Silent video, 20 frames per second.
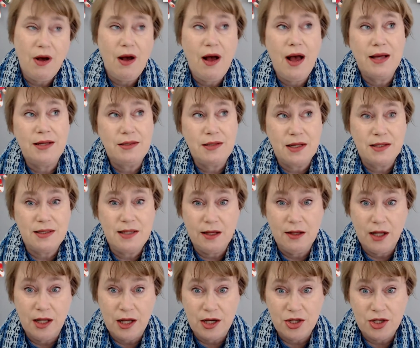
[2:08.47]
As I said
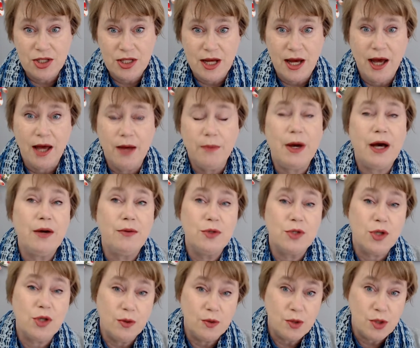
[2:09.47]
last time, I was
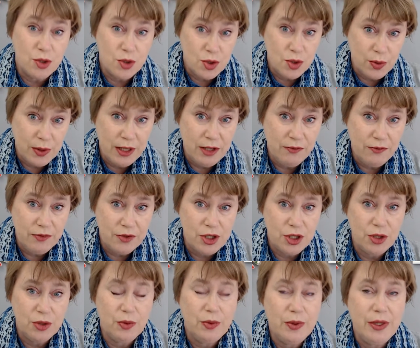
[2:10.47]
going to Sweden for 2
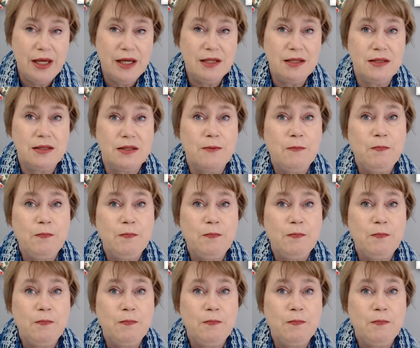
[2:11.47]
weeks,